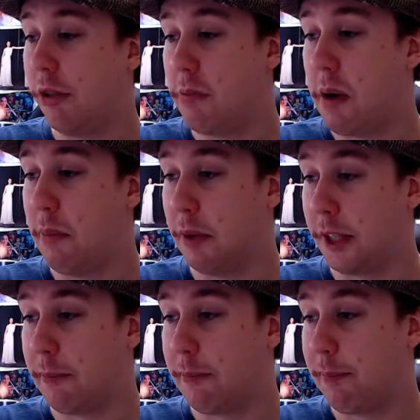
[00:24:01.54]

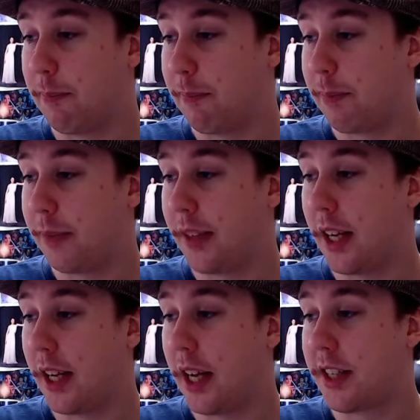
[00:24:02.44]
Republic, as
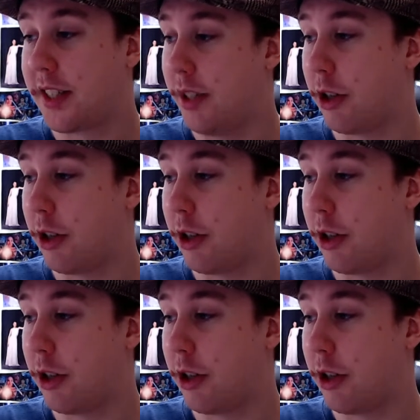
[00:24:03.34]
Disney wants to